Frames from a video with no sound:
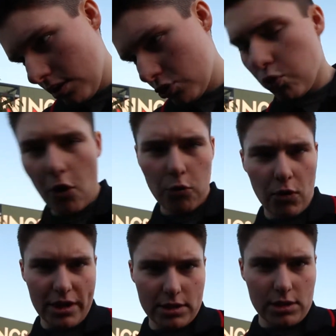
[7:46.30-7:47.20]
12
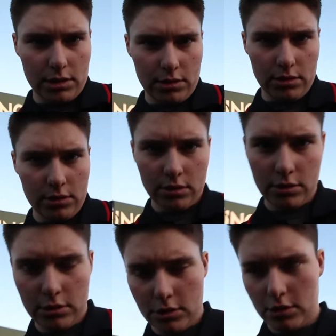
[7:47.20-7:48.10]
weeks.
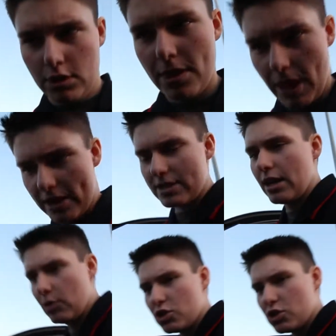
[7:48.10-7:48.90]
That is how